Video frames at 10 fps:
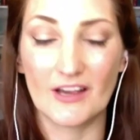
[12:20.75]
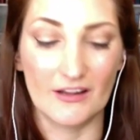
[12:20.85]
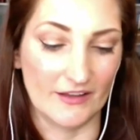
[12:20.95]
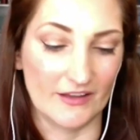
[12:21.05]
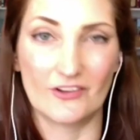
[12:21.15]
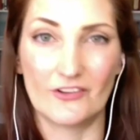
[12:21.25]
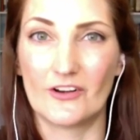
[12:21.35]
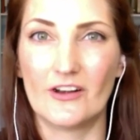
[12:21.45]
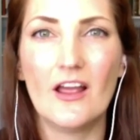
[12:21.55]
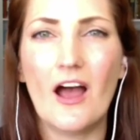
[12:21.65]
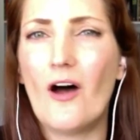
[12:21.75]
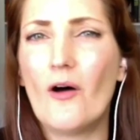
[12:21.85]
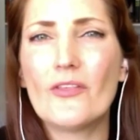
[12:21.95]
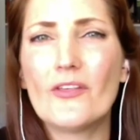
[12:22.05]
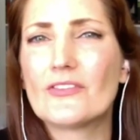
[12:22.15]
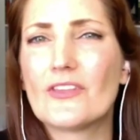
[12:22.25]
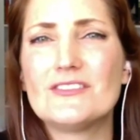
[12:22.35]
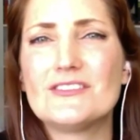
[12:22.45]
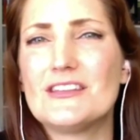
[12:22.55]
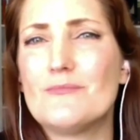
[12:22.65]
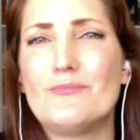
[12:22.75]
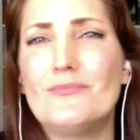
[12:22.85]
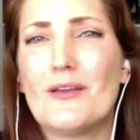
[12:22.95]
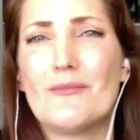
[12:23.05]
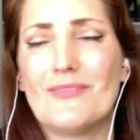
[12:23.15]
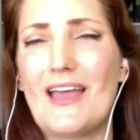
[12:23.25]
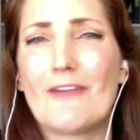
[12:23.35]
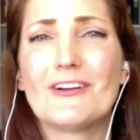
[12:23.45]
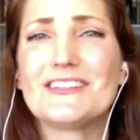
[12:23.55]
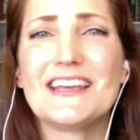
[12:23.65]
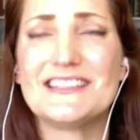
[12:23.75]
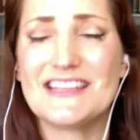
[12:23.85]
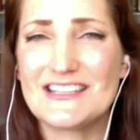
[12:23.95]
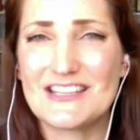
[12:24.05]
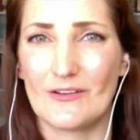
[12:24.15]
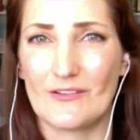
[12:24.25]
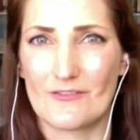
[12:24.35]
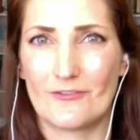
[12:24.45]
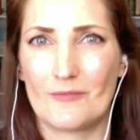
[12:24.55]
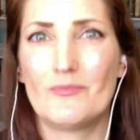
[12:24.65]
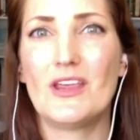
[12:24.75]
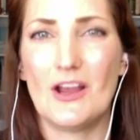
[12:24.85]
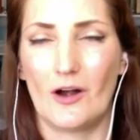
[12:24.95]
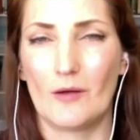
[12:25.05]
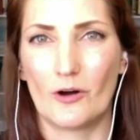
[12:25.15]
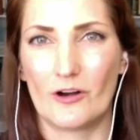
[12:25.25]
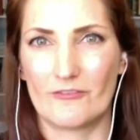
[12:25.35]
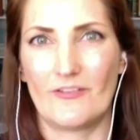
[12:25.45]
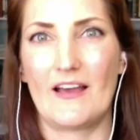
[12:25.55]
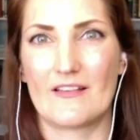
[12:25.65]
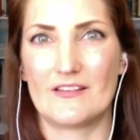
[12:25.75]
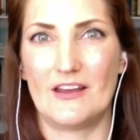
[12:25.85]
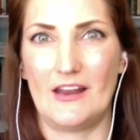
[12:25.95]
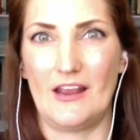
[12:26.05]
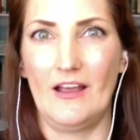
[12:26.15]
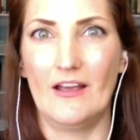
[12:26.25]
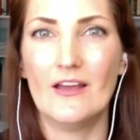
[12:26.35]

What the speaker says: I like to learn all the everyday details. For me, are more fascinating.